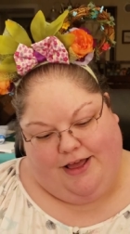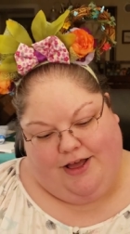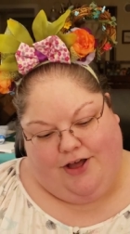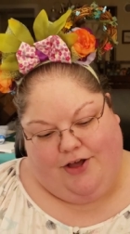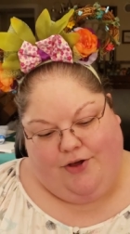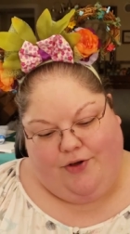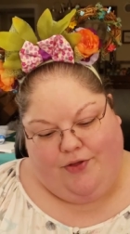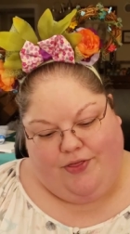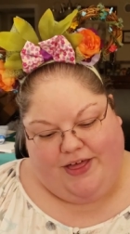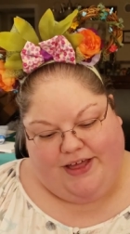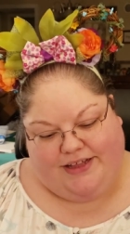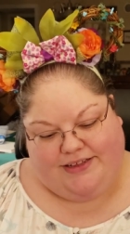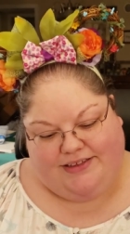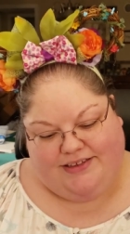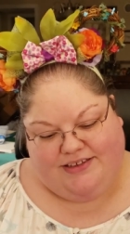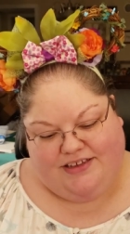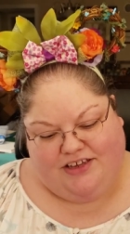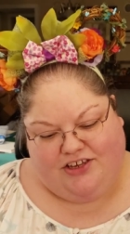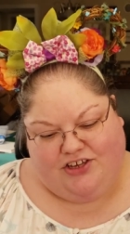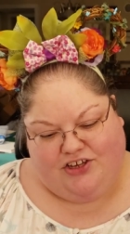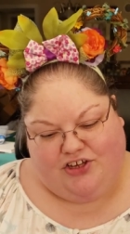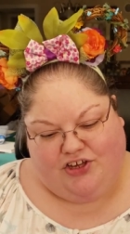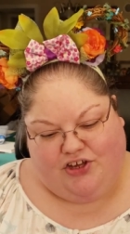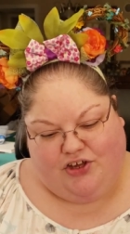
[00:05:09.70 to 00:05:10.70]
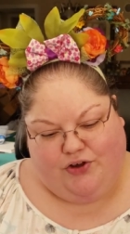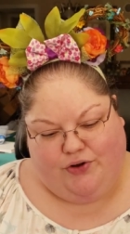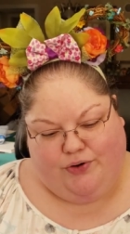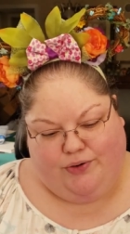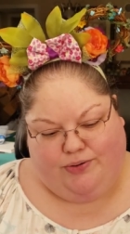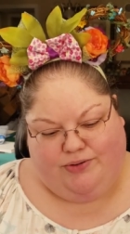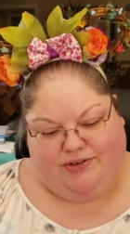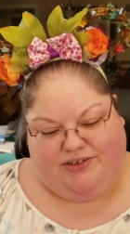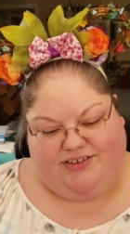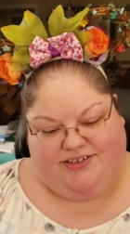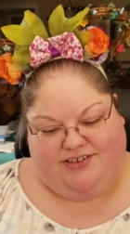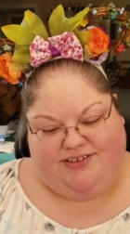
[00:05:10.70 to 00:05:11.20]
Oh, that's
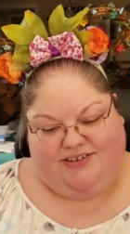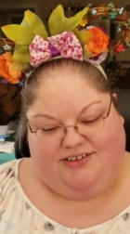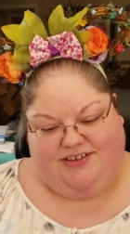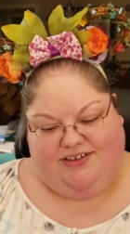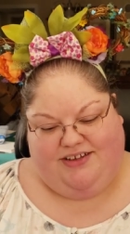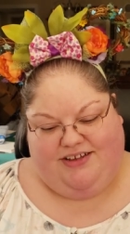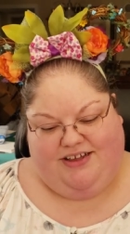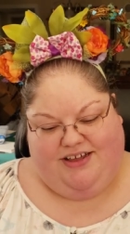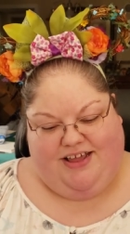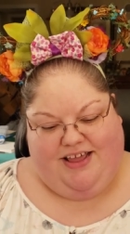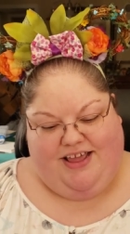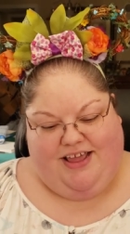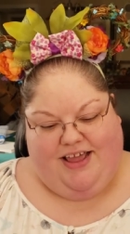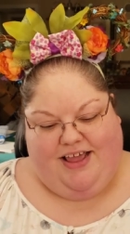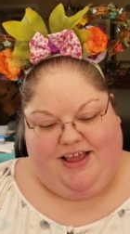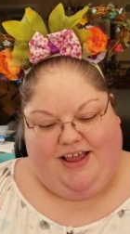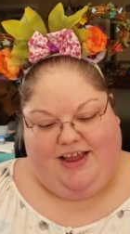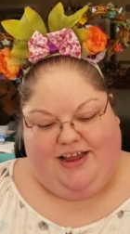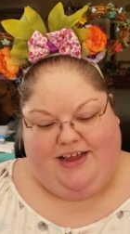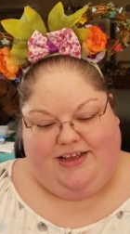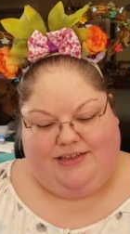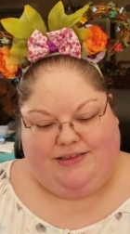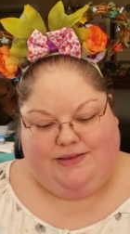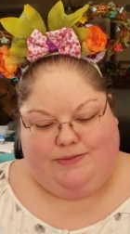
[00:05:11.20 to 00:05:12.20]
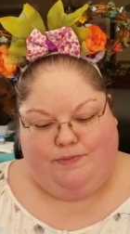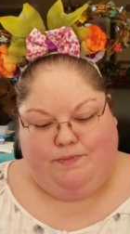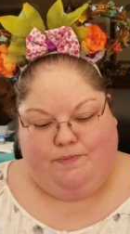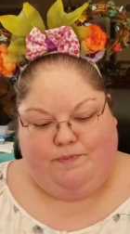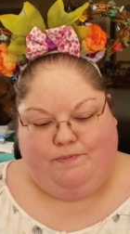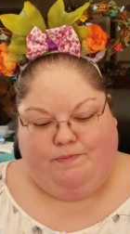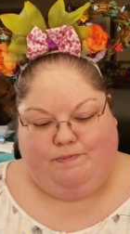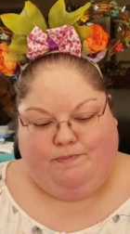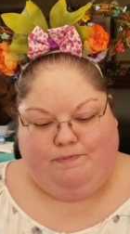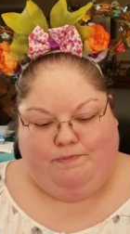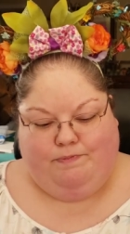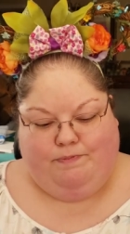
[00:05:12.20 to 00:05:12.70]
cute. It's
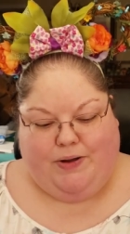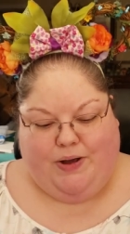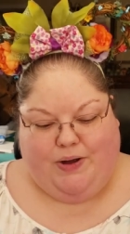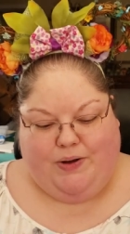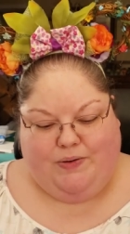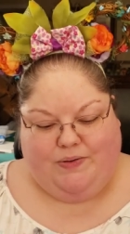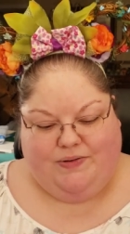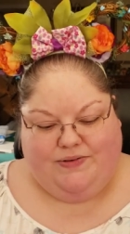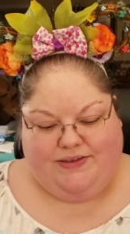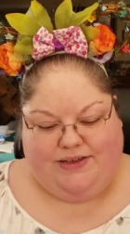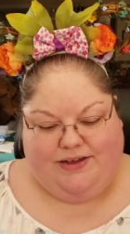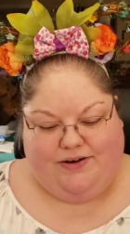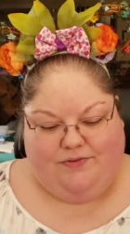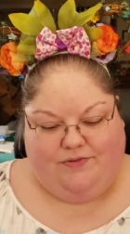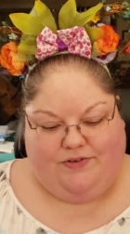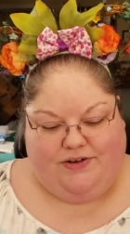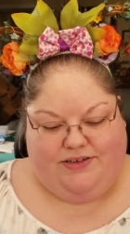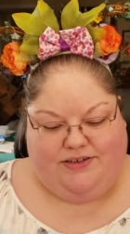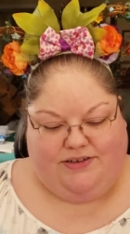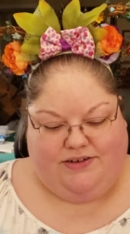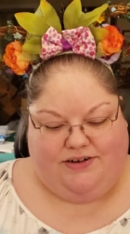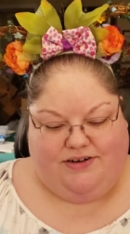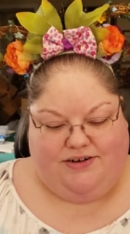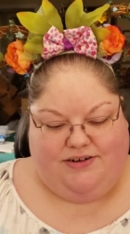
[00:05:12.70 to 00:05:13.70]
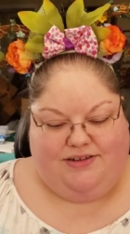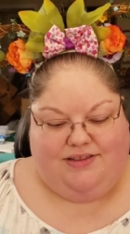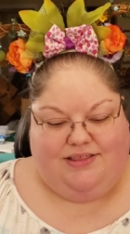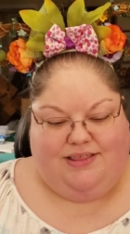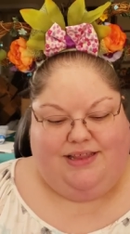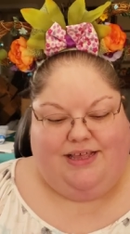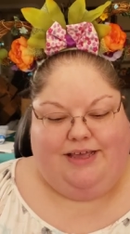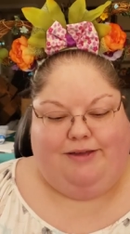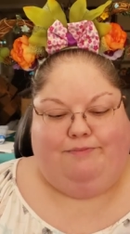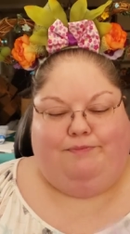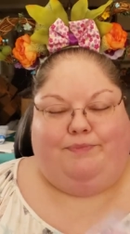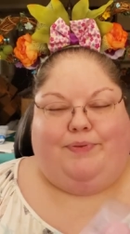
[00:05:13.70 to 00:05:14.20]
Bows and Whiskers
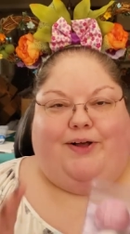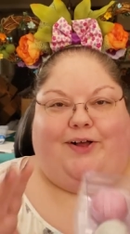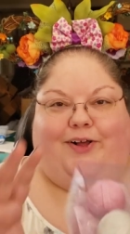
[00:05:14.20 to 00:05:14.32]
Lip